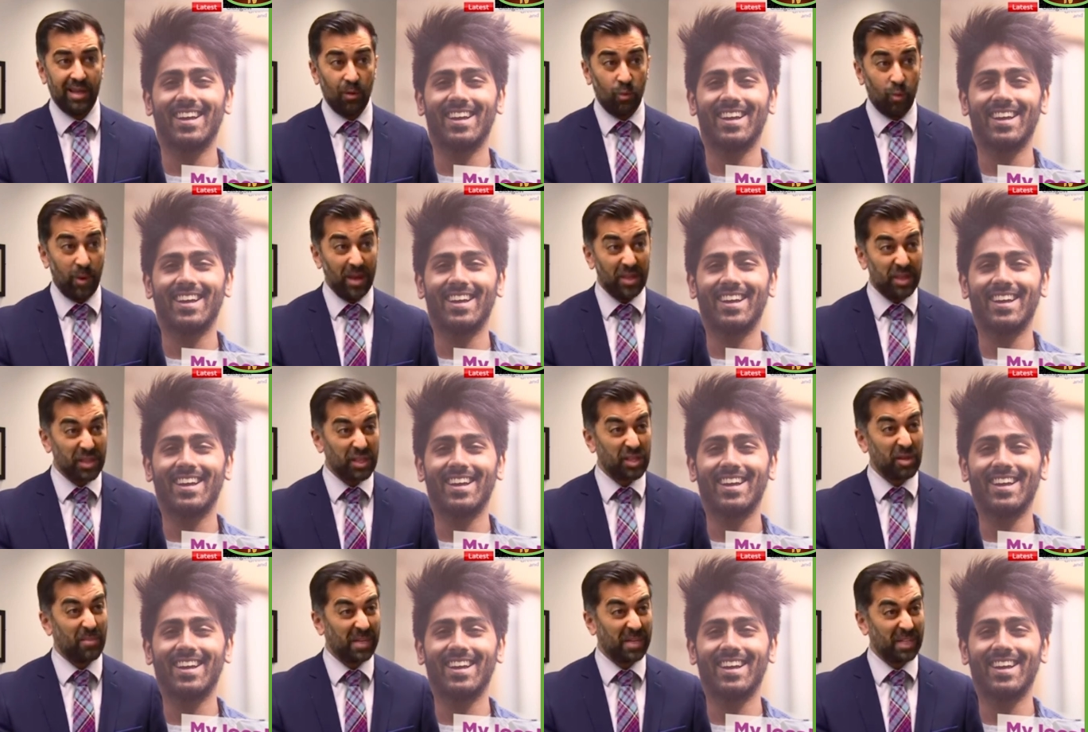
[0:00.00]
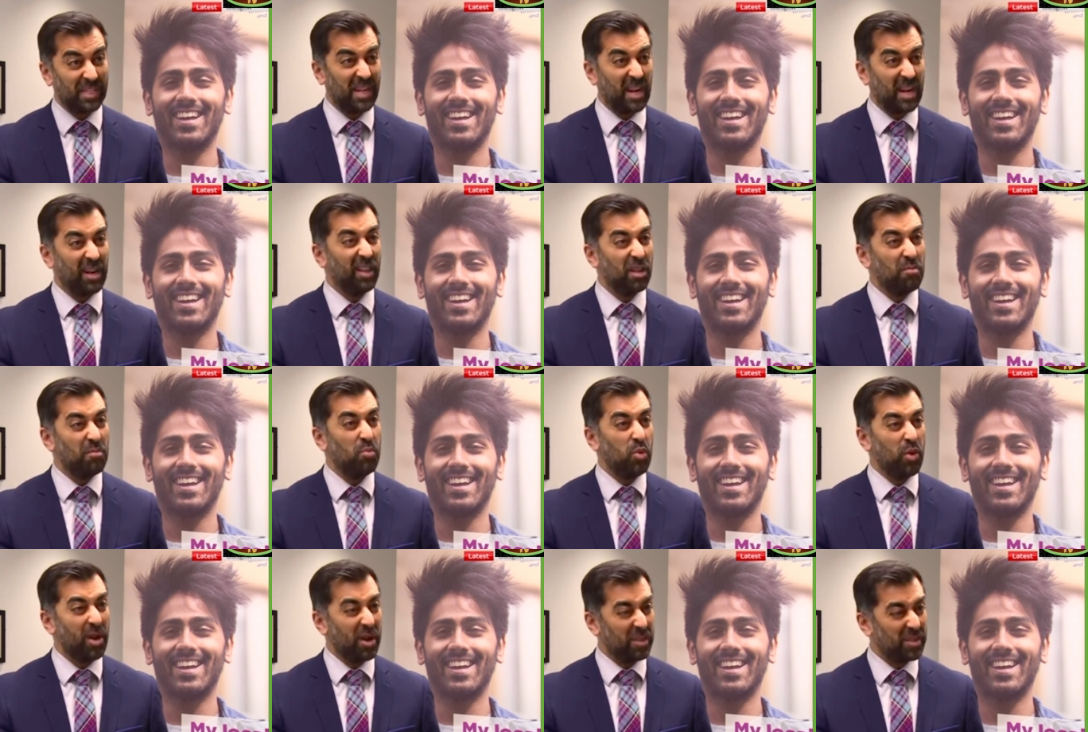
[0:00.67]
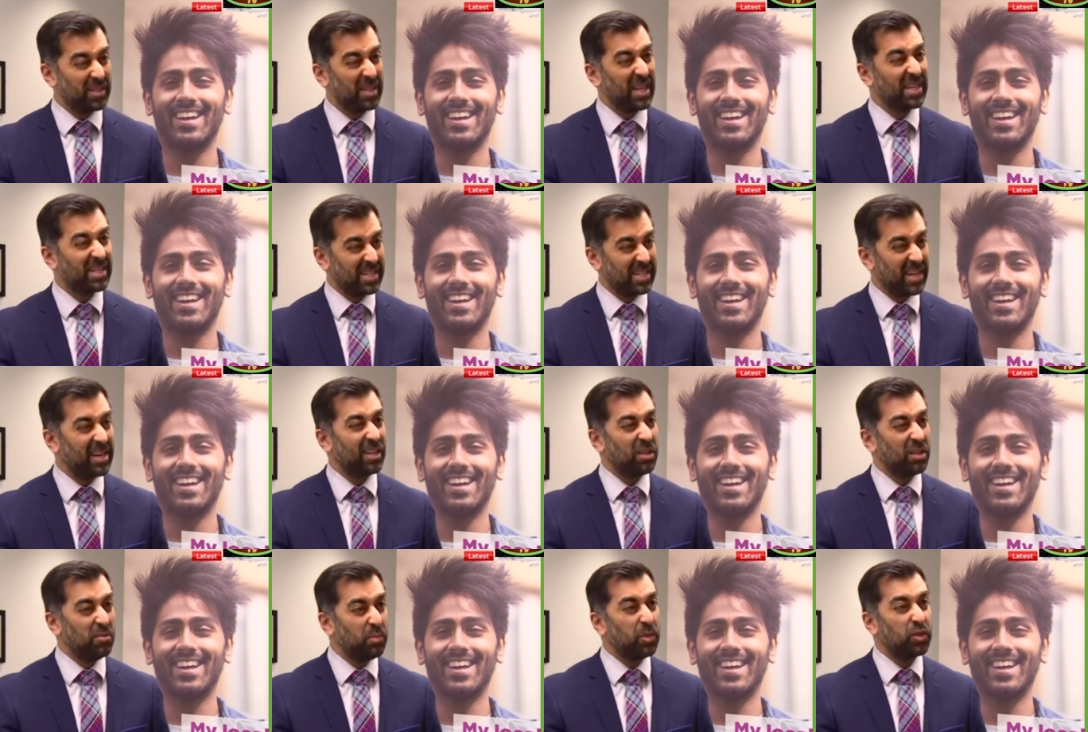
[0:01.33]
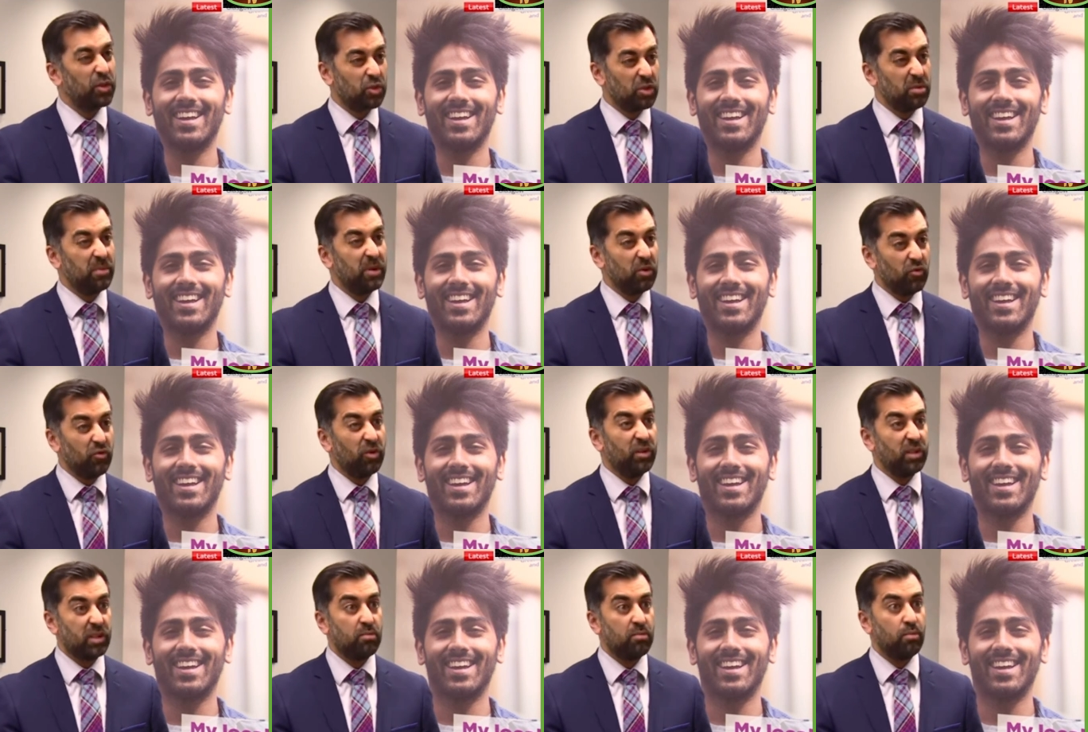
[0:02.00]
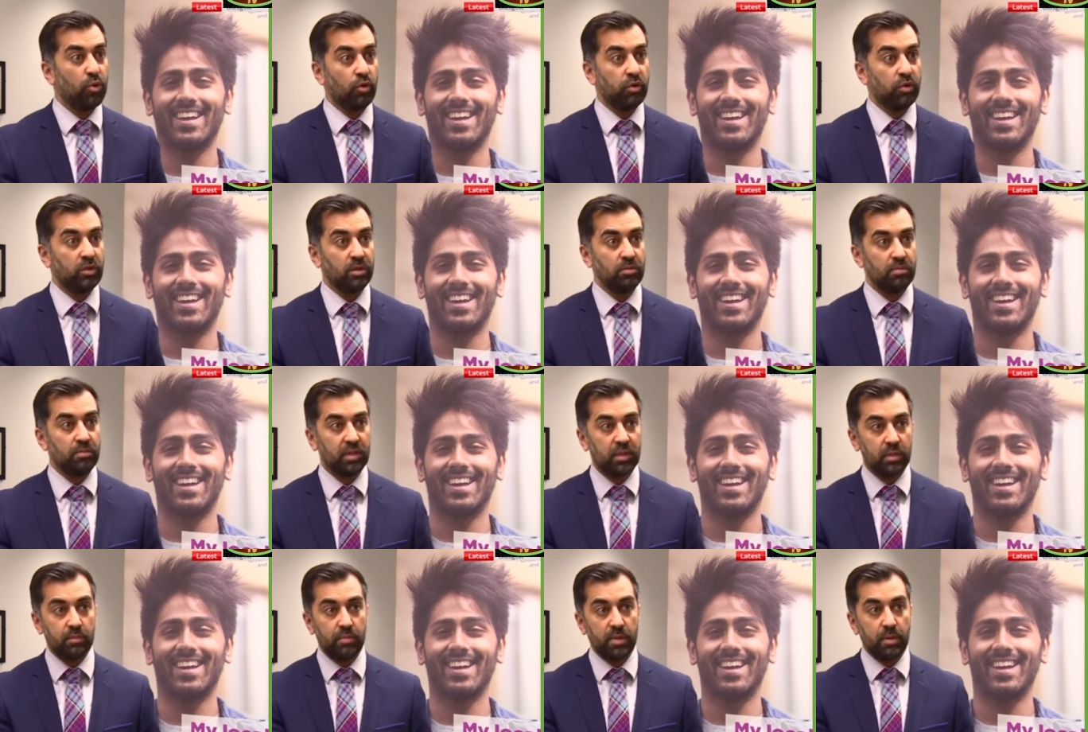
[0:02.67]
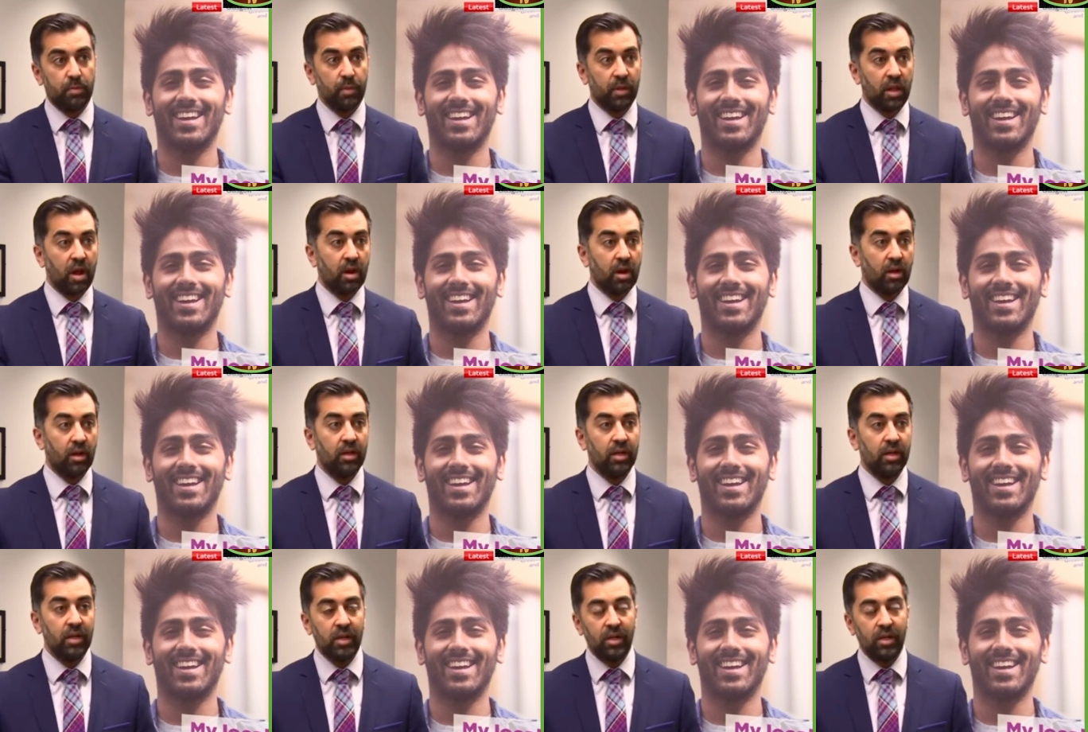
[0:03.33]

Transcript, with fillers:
Speaker 1: As the investigation is ongoing, we are unable to comment further.